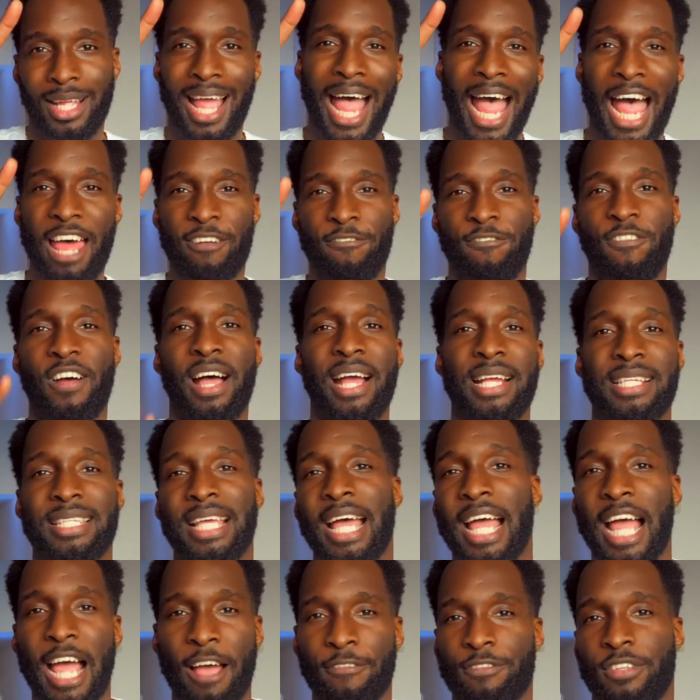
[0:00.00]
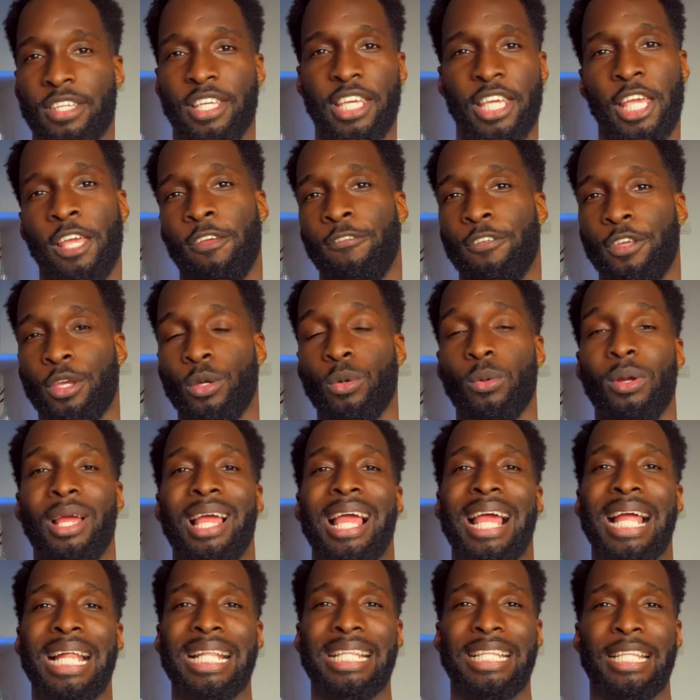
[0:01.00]
advice I have to give you,
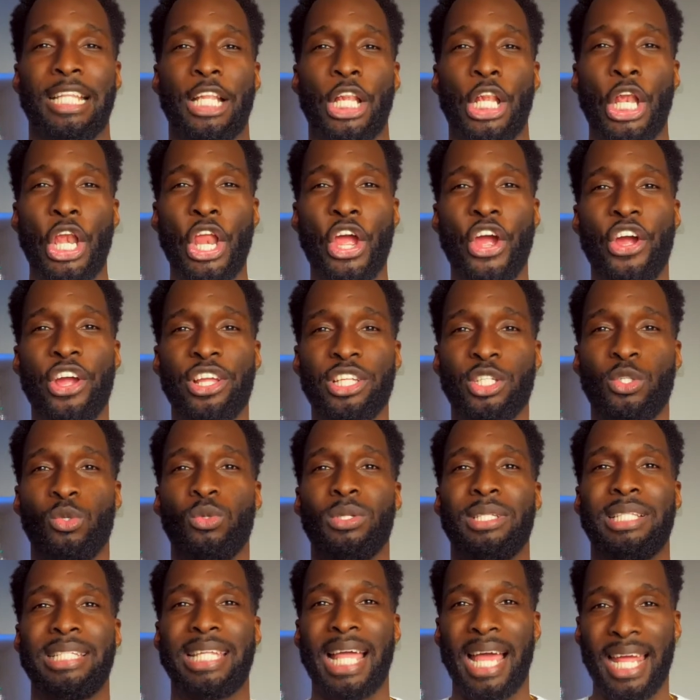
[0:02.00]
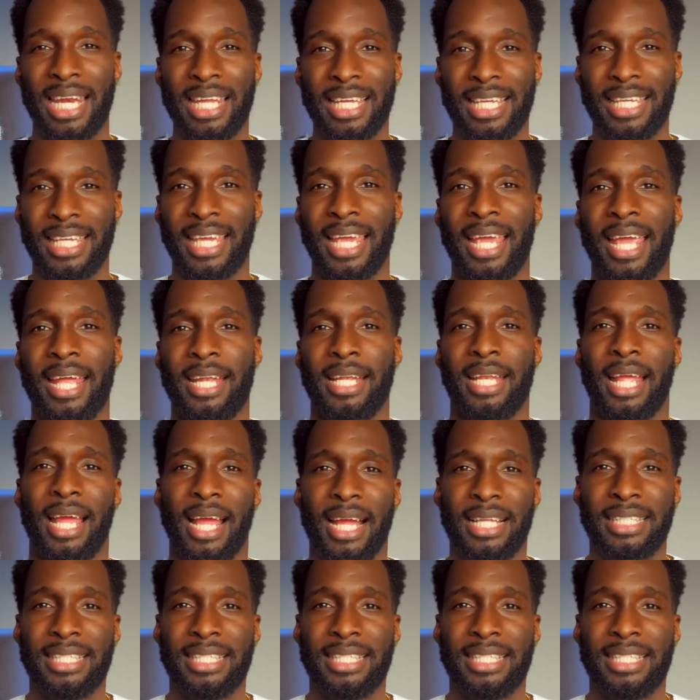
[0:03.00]
learn to delegate.